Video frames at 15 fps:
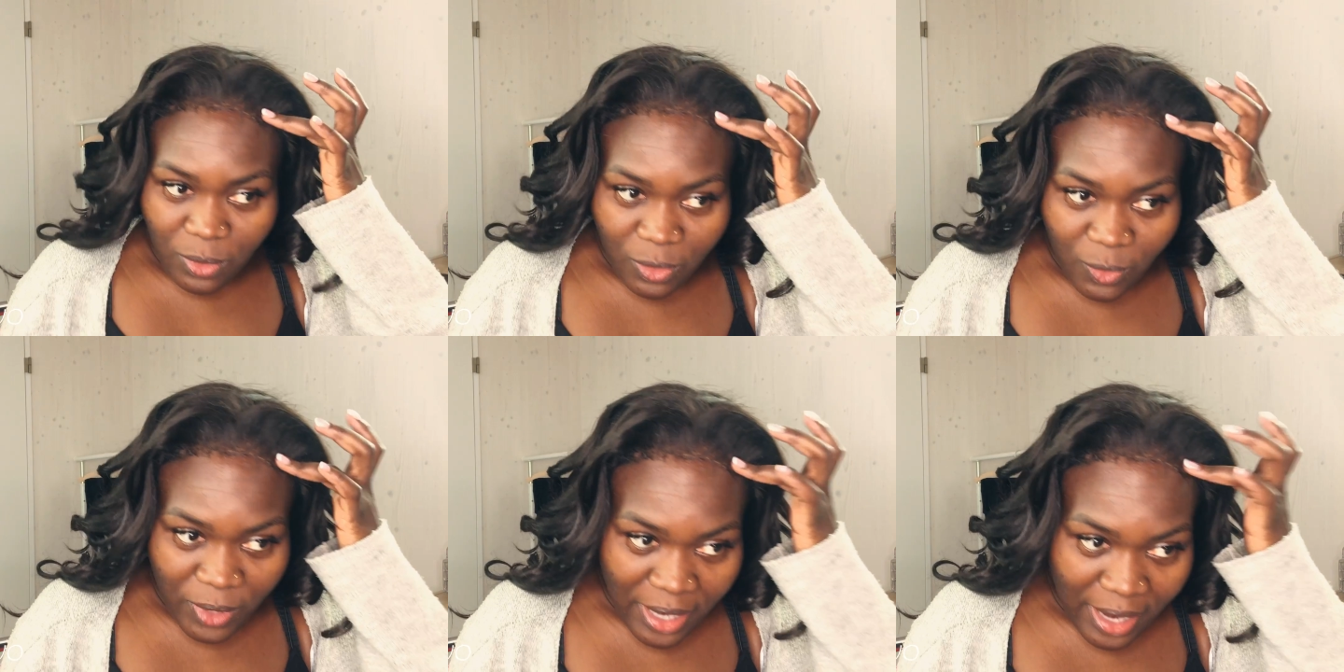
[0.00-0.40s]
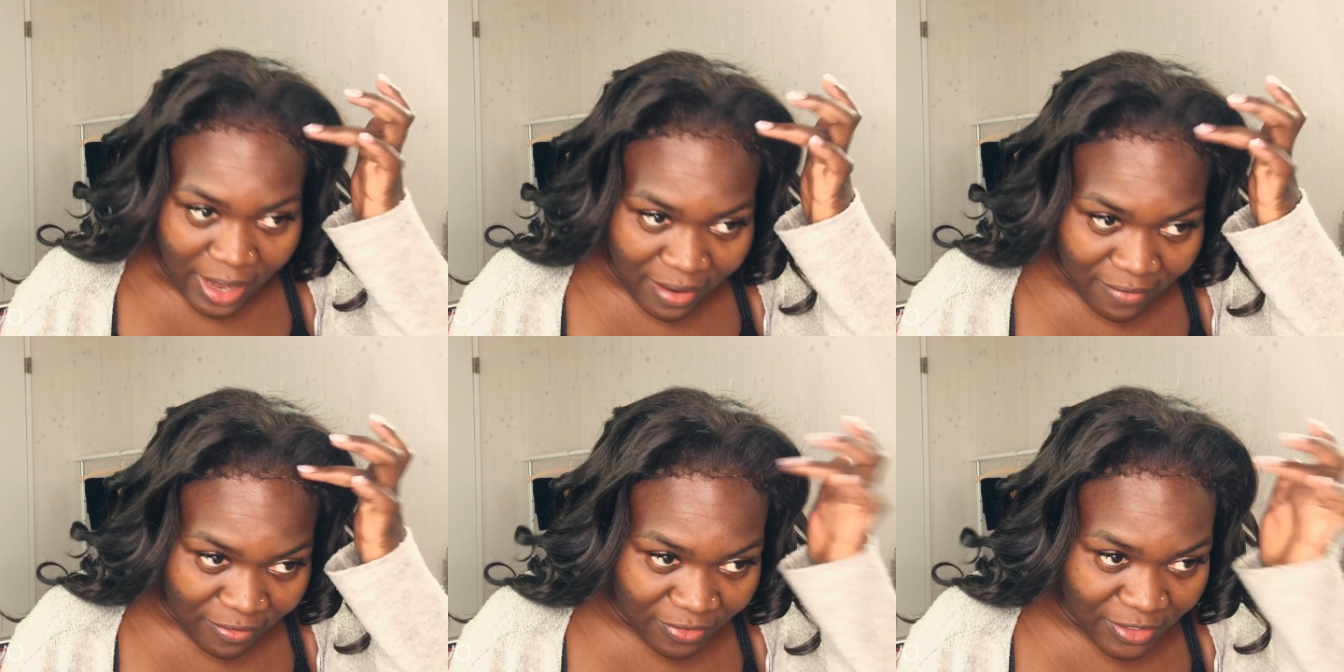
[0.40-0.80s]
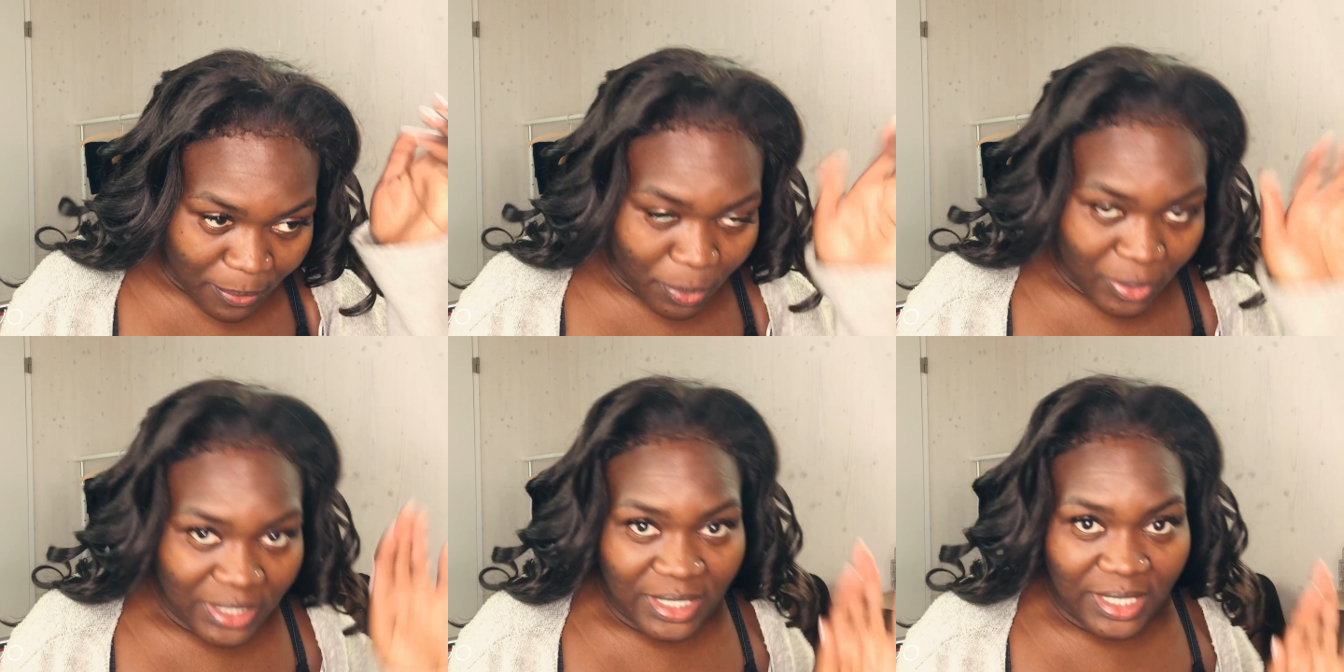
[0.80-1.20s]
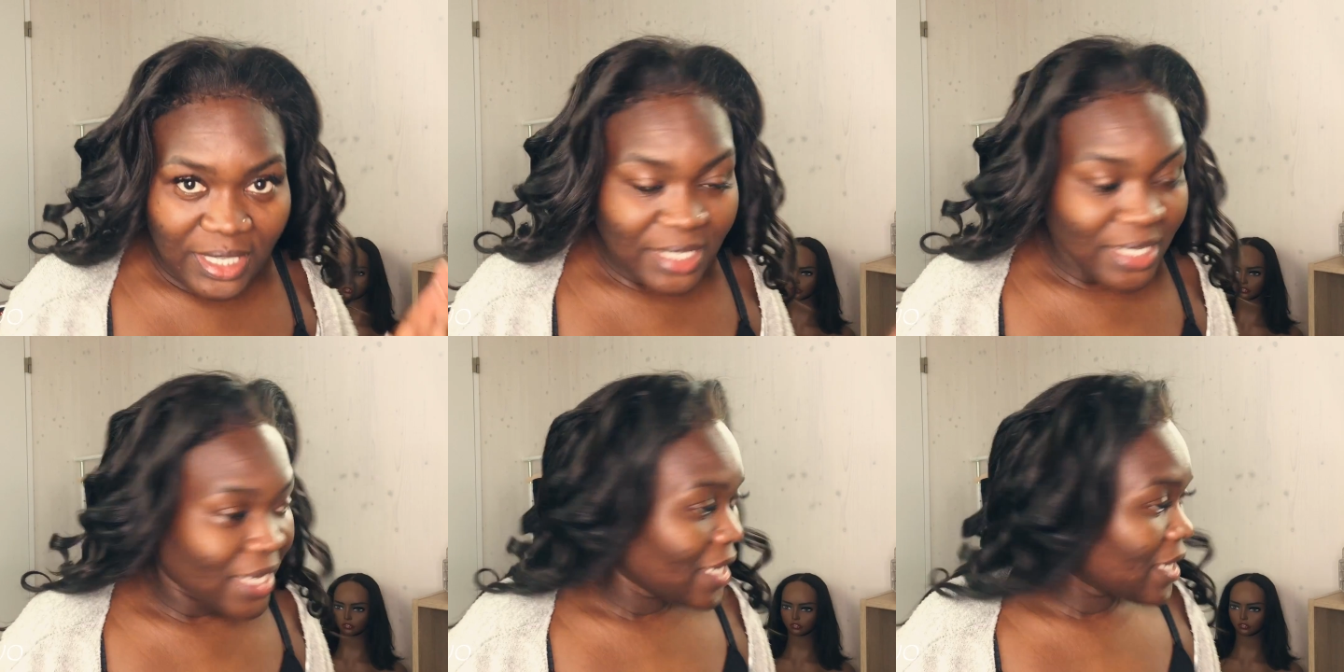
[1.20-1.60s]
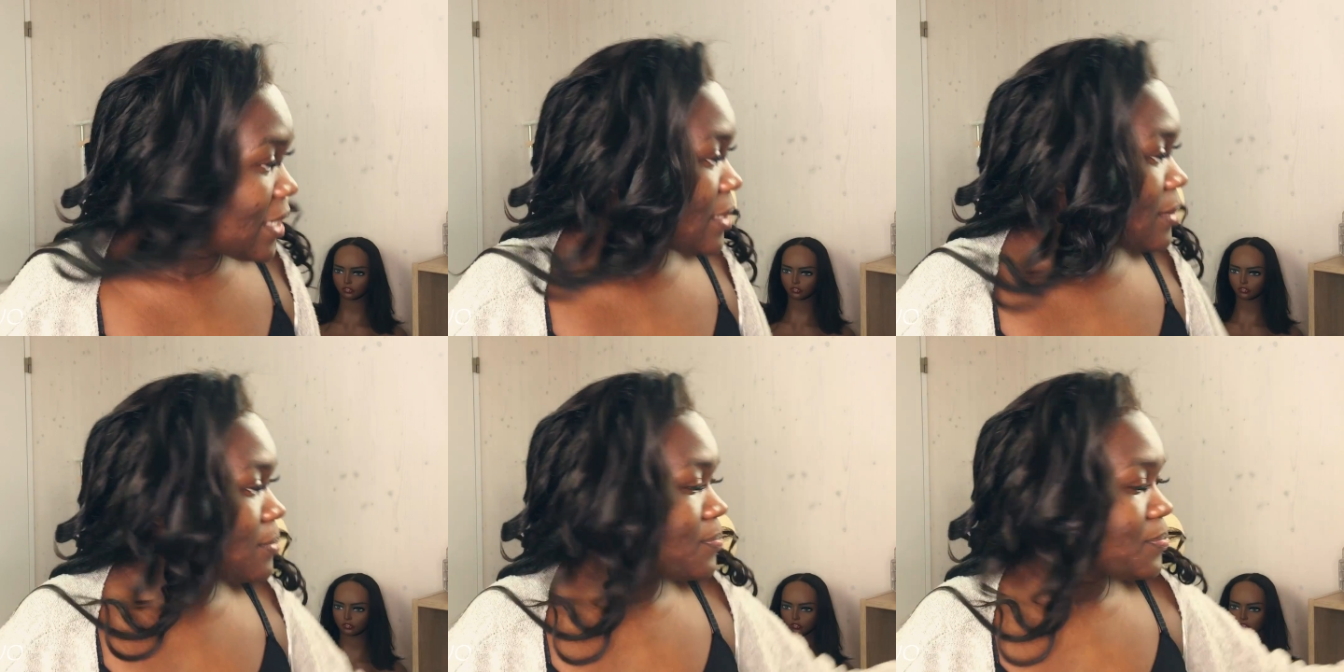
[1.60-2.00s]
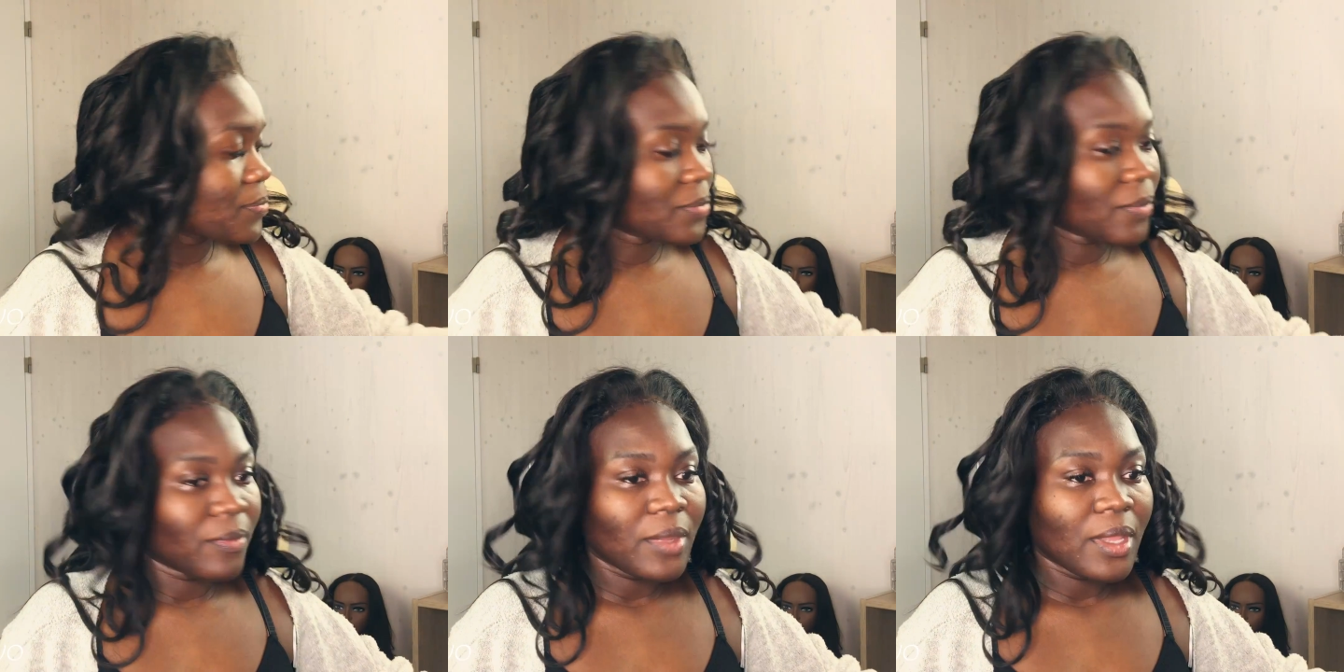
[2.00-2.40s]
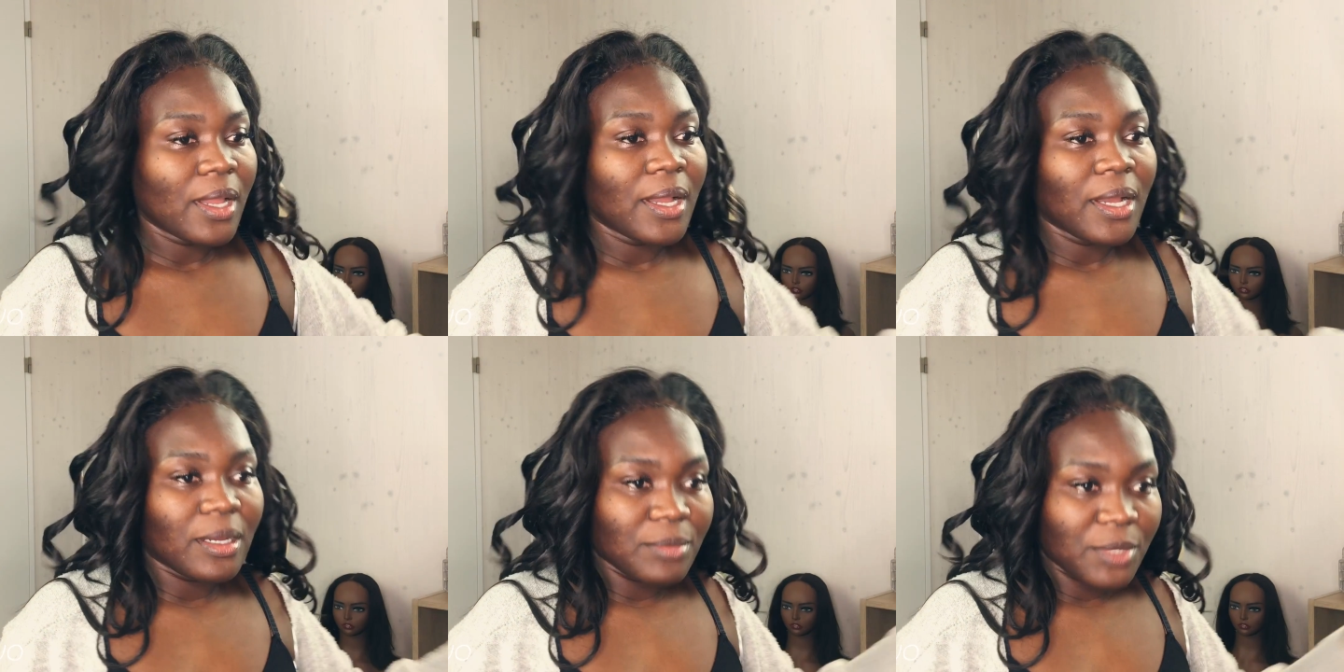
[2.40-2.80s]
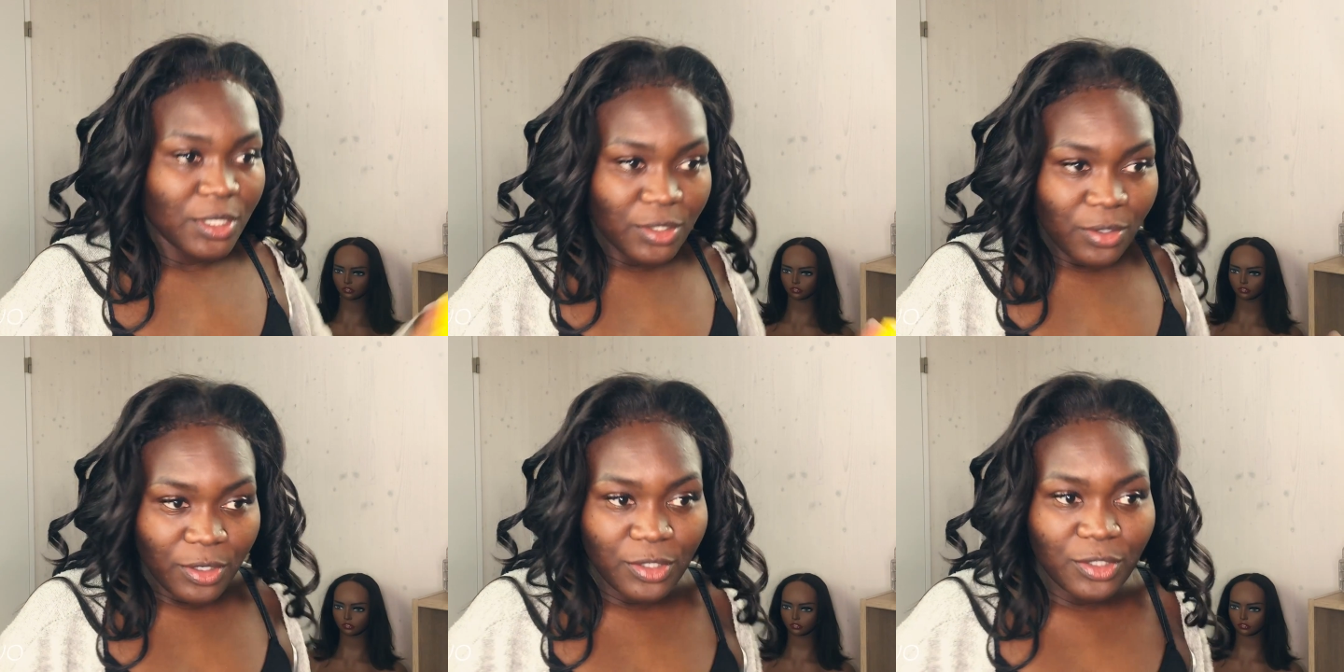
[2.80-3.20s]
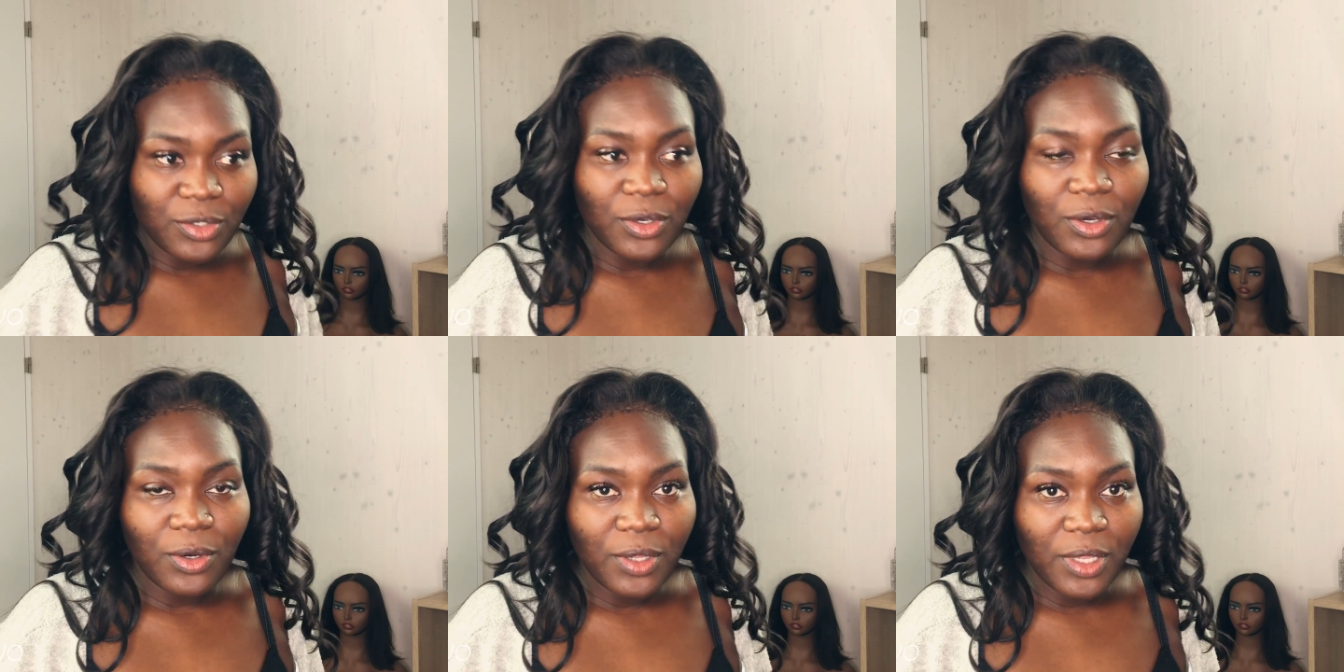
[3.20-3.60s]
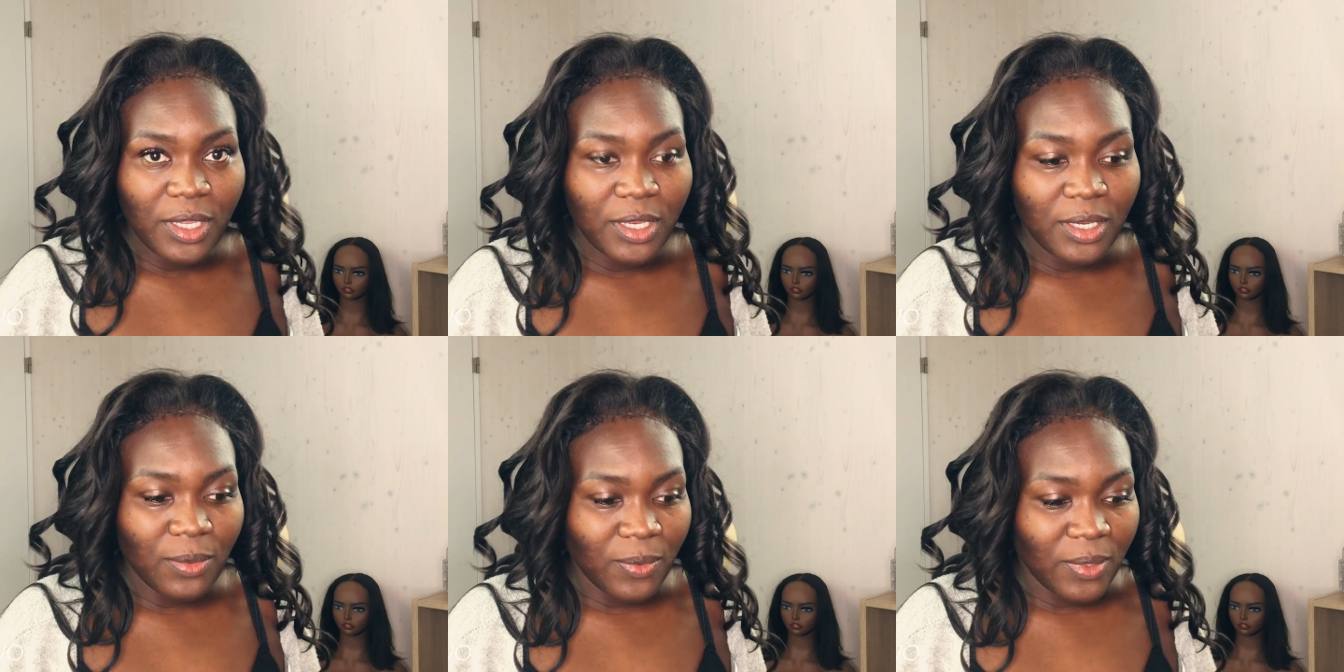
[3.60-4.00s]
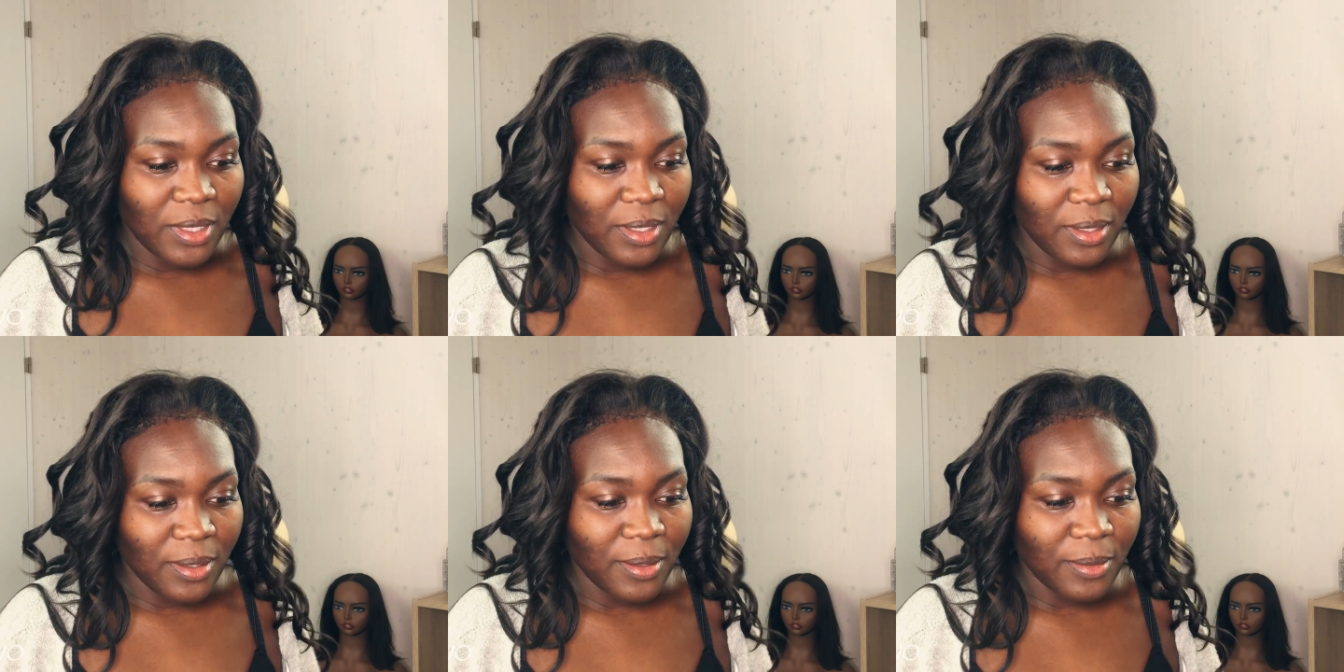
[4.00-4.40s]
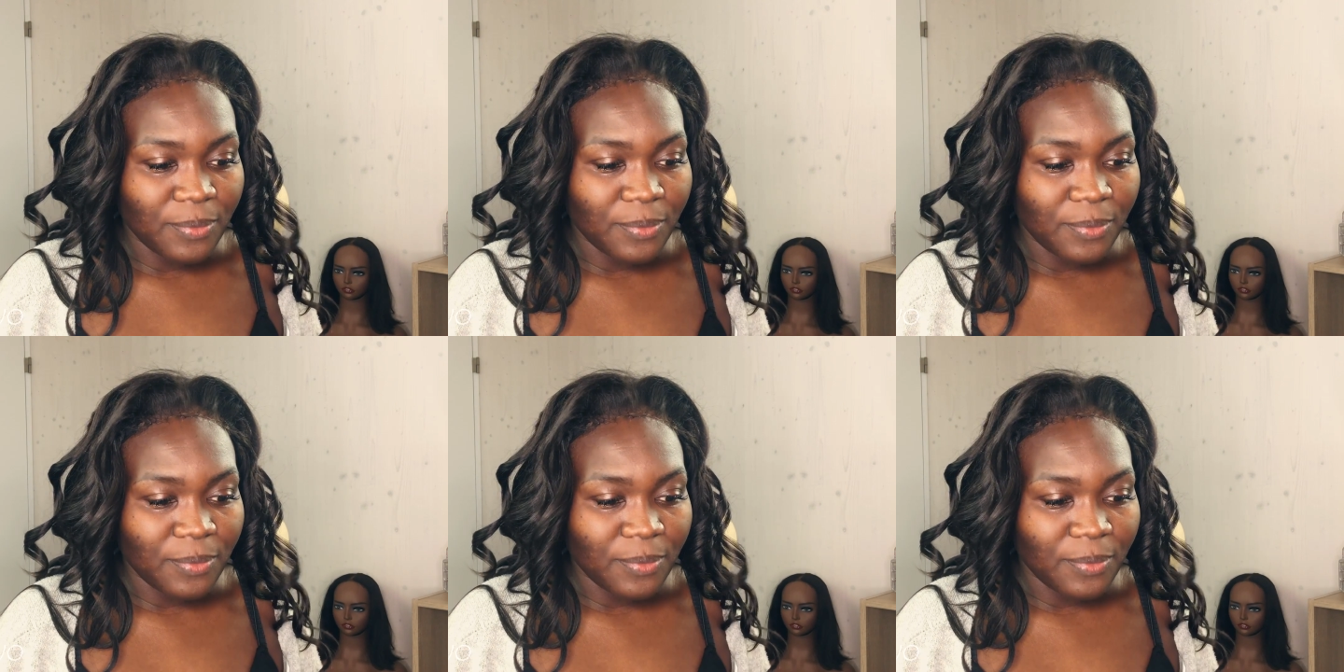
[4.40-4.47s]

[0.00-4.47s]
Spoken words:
we have after pressing it in, I'm just going to go in with the